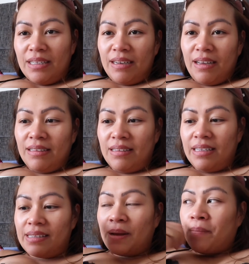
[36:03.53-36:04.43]
the
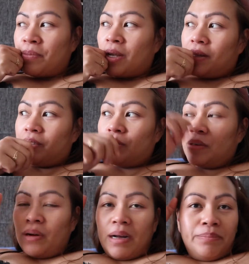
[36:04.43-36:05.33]
90s.
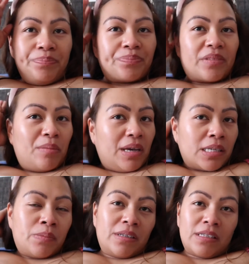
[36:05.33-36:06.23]
So my
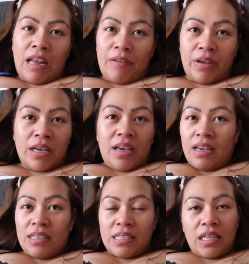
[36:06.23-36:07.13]
husband's laughing.
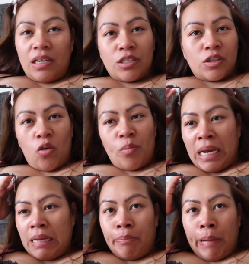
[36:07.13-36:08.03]
He said there's so
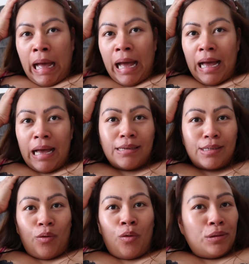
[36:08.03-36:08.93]
many bus
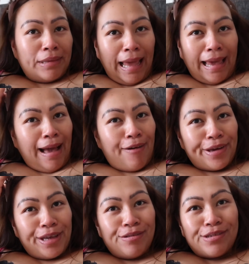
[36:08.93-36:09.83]
all day, how
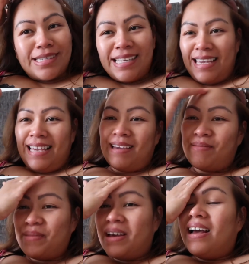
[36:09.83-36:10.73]
can you see?
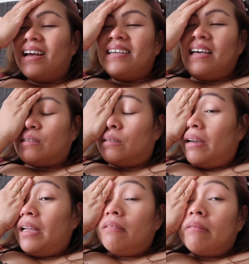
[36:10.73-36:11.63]
Yeah, so
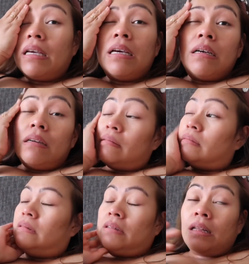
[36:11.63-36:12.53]
anyway,
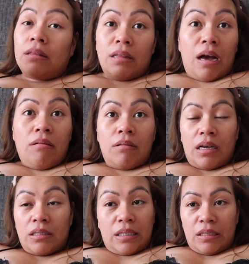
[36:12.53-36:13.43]
not now
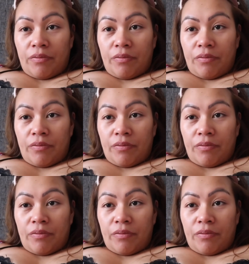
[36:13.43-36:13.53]
guys, in the